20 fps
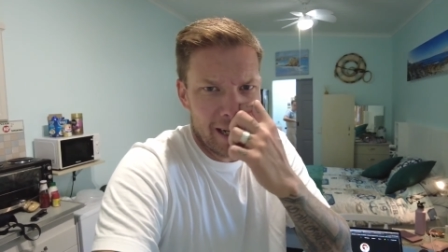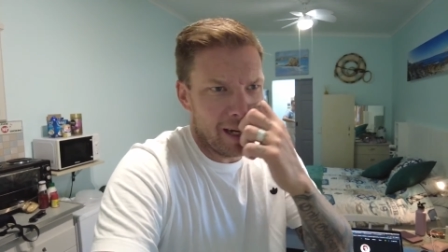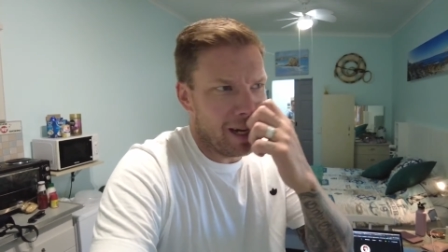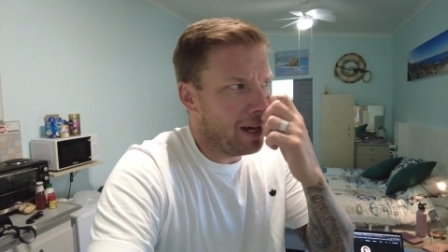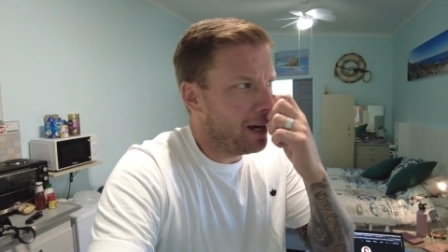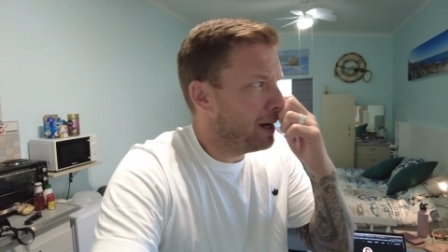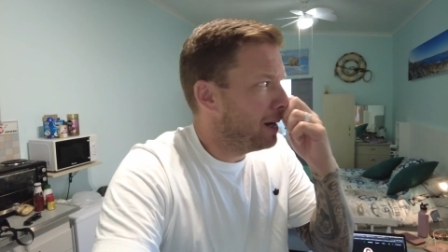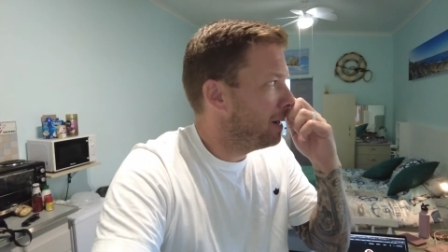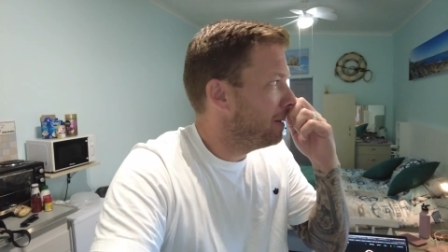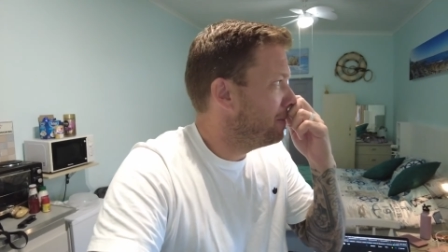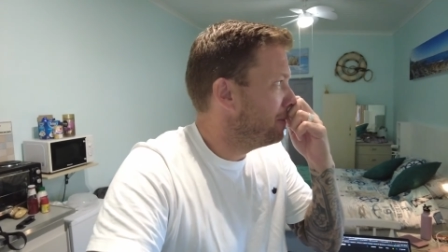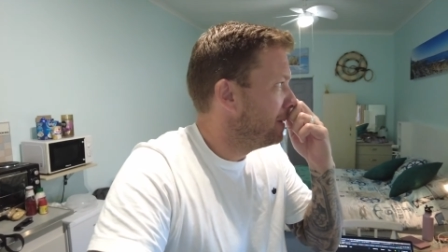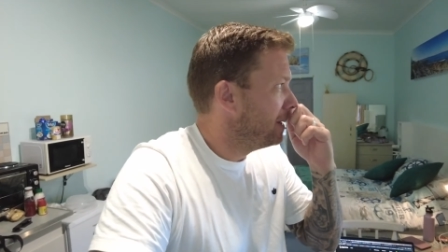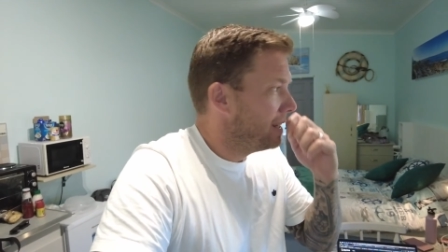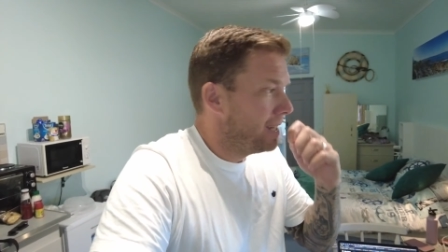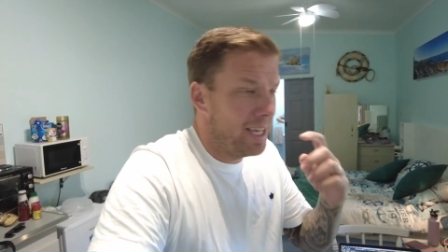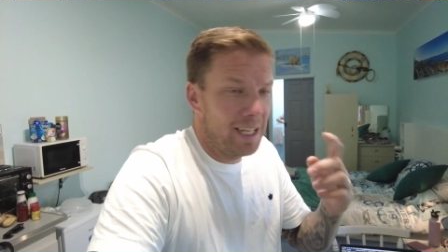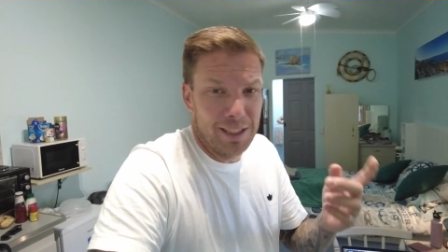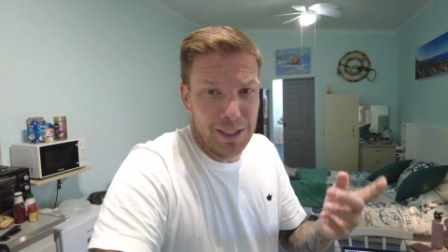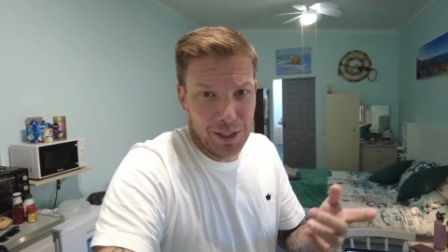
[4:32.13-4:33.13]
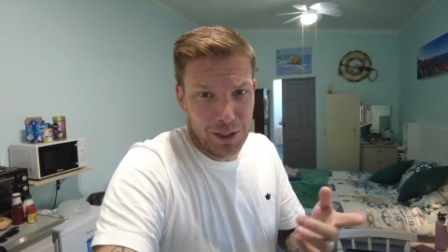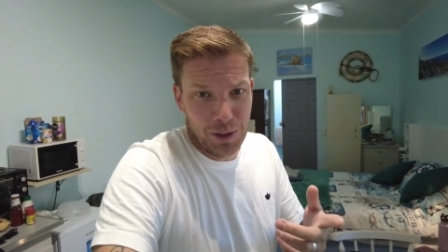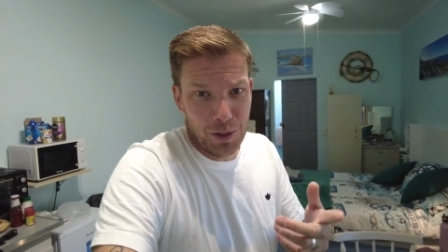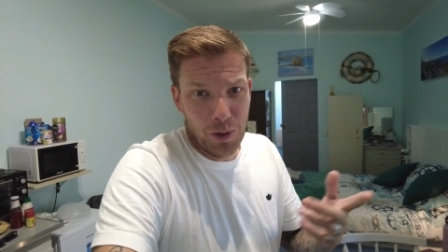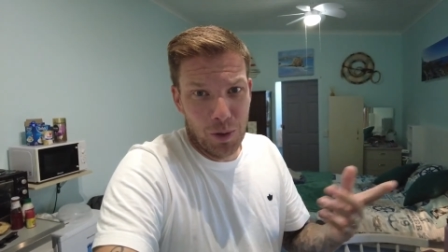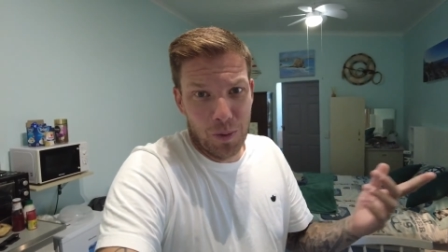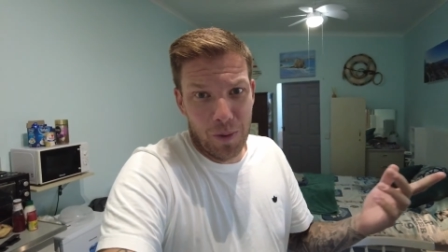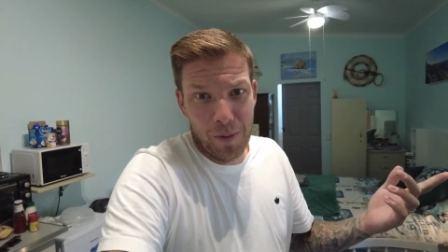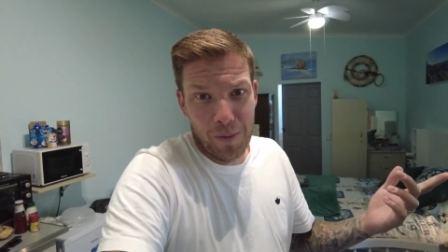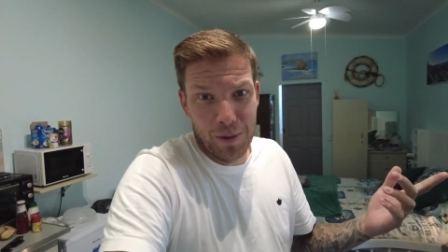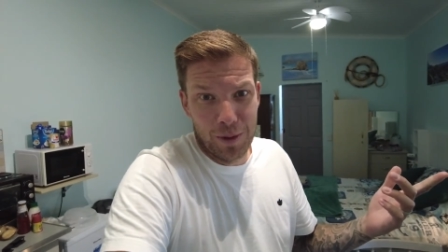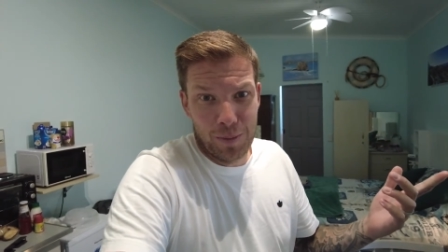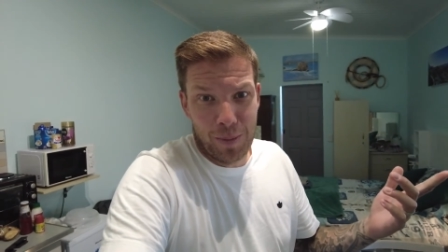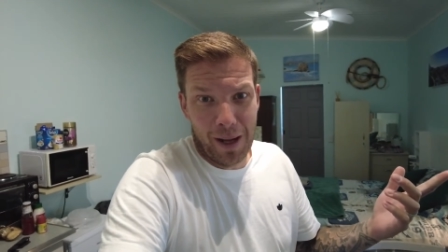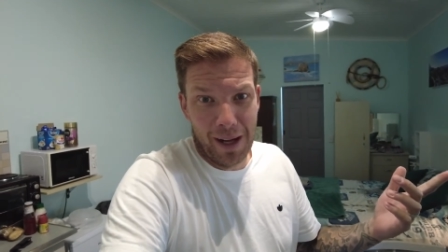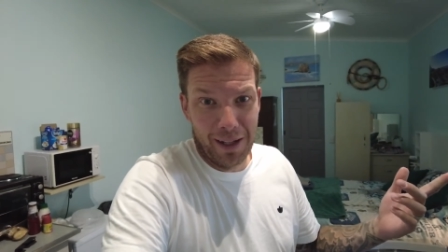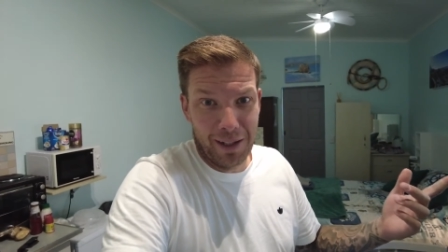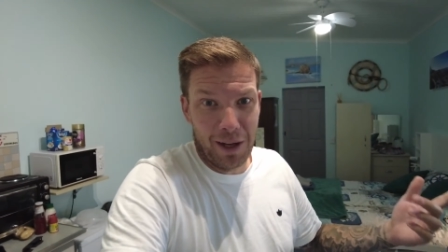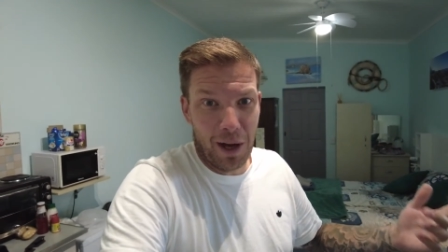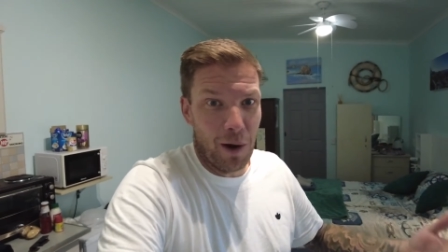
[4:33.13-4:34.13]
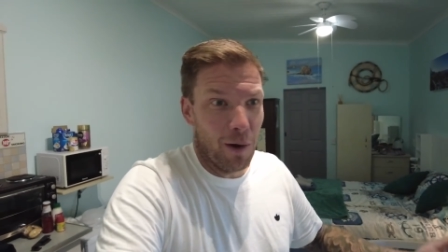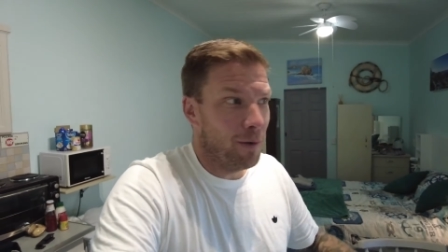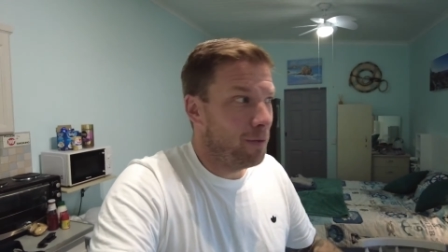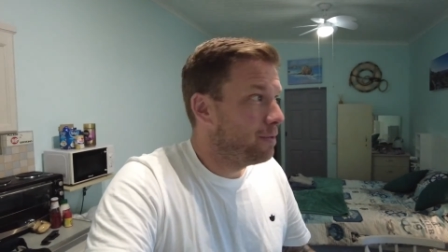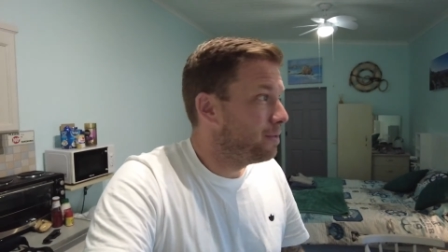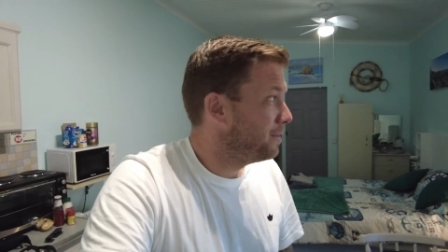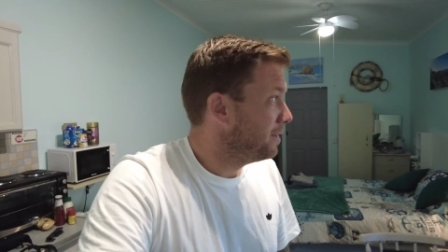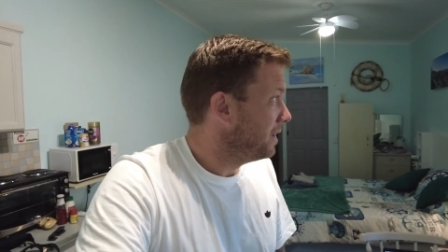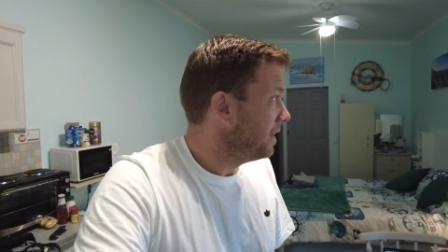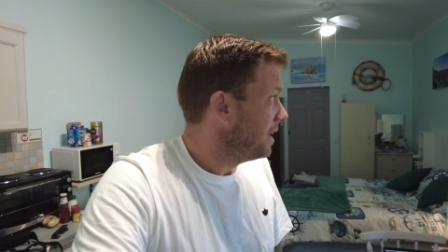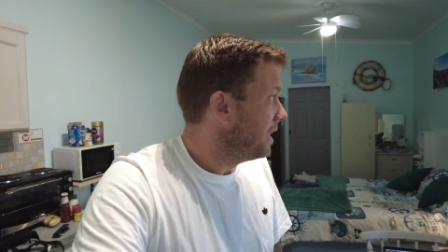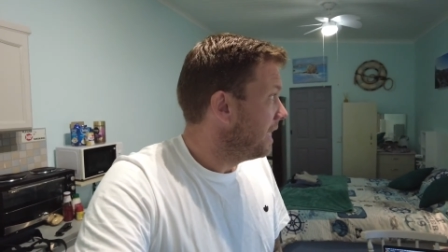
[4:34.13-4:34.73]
as you saw when we was playing golf.